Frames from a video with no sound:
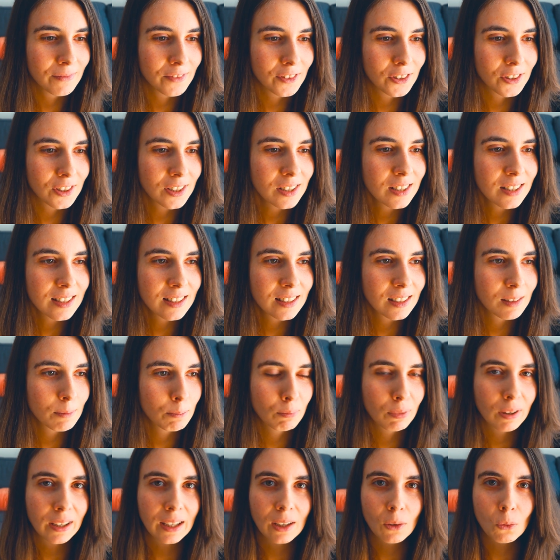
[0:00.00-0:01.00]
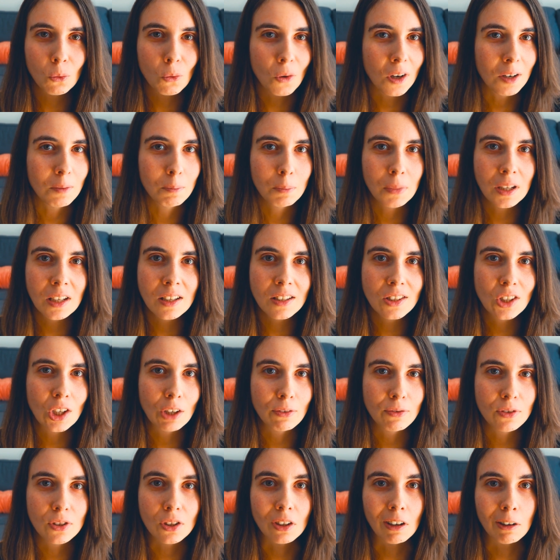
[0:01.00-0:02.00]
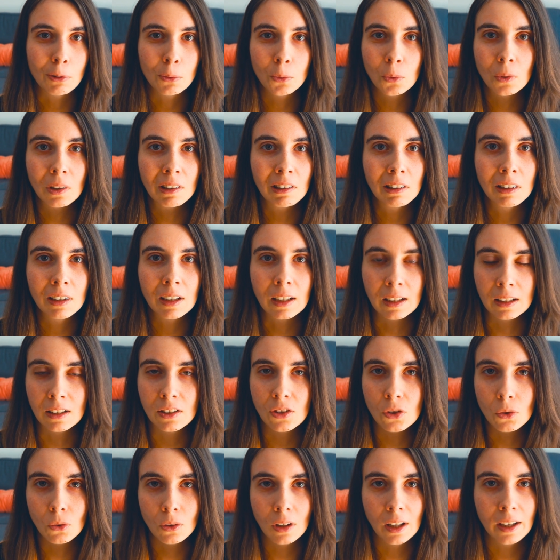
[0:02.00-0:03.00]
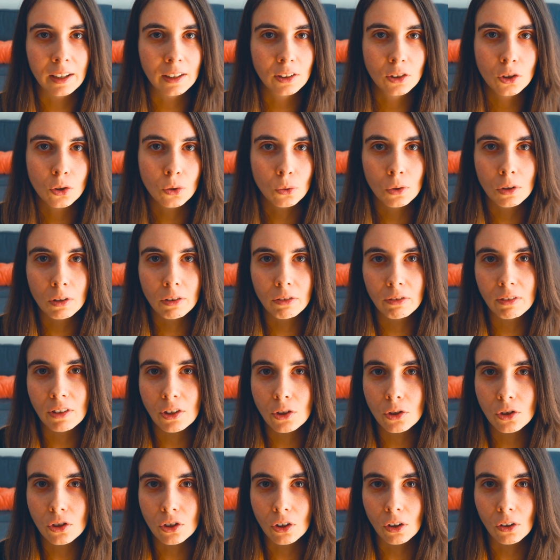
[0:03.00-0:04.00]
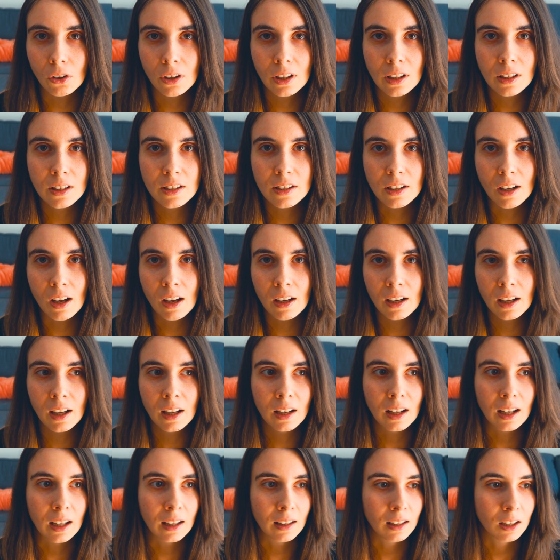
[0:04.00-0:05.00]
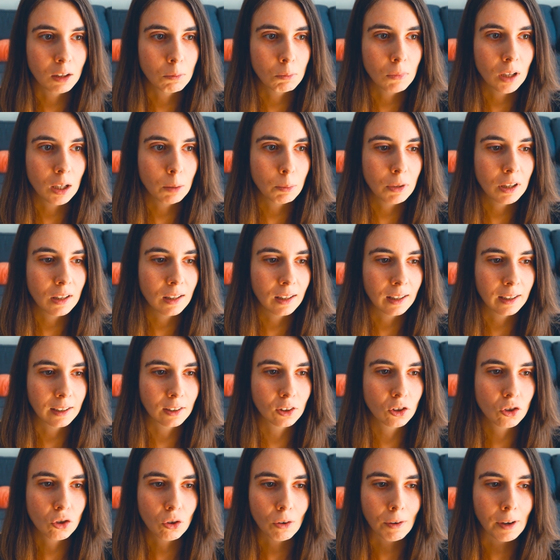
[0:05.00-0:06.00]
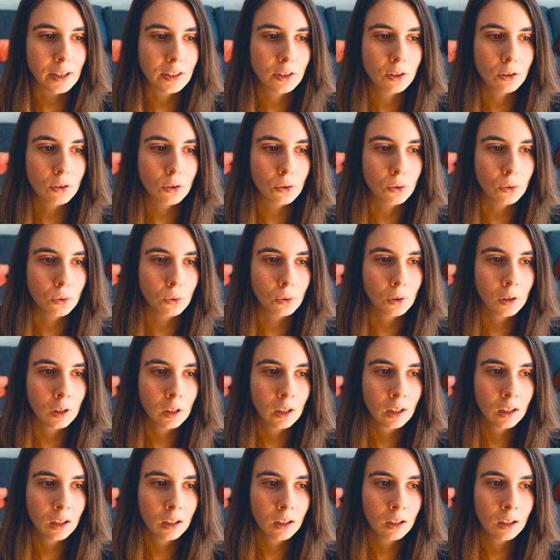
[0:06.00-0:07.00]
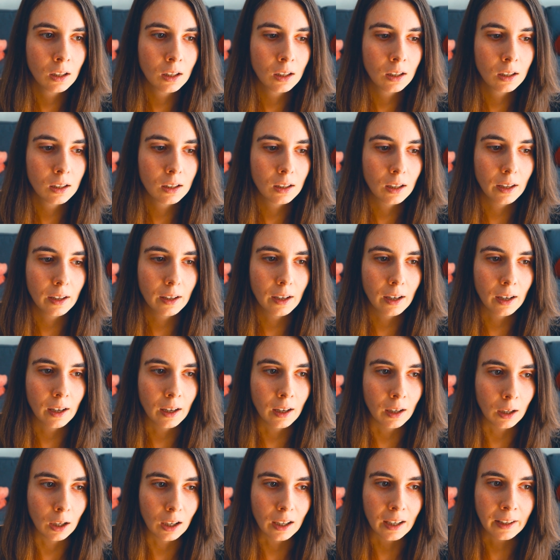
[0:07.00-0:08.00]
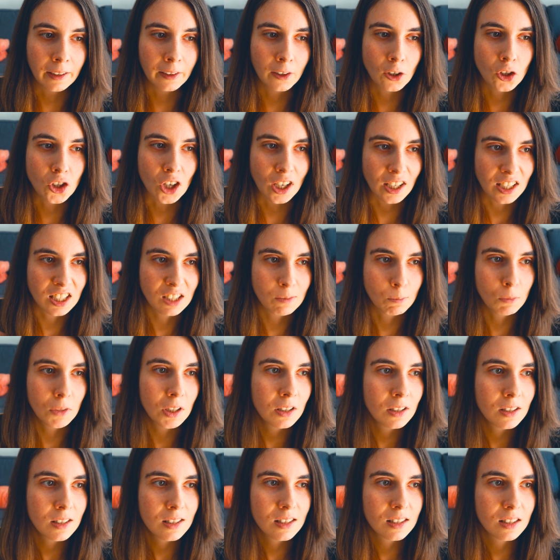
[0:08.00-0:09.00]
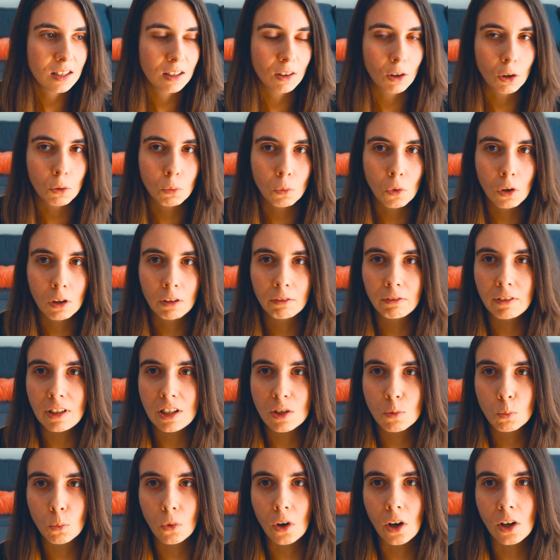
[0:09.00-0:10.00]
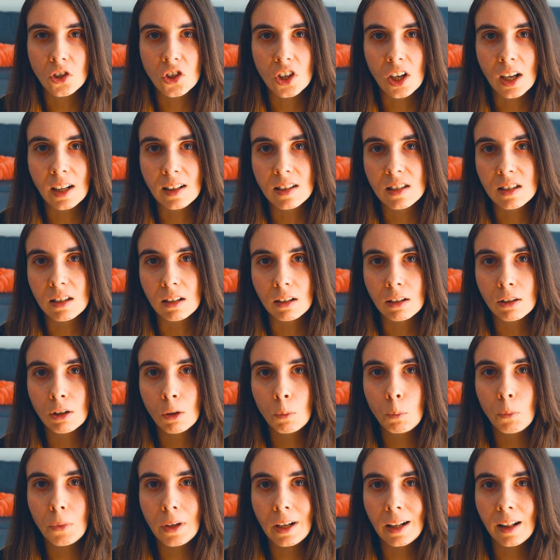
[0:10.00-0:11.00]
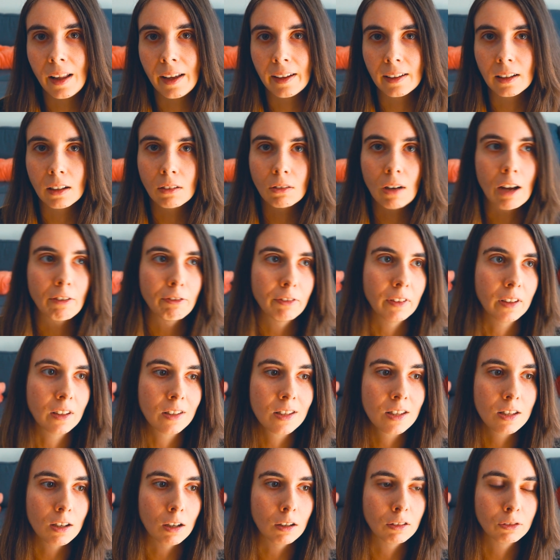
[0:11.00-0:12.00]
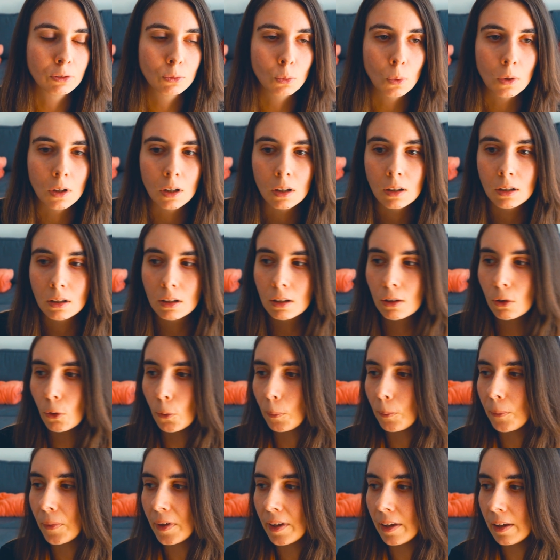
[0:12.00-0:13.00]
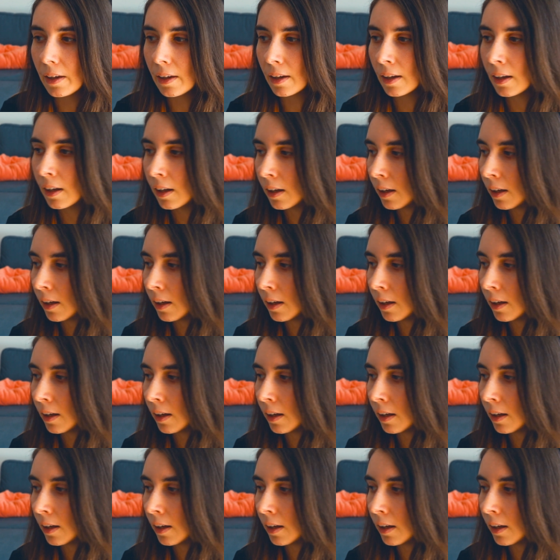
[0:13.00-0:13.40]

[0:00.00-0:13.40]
just pick one piece of software and do like 2 or 3 tutorials on it, and then maybe like try to do an adjustments on one of these projects. There could be like a graphics software, it could be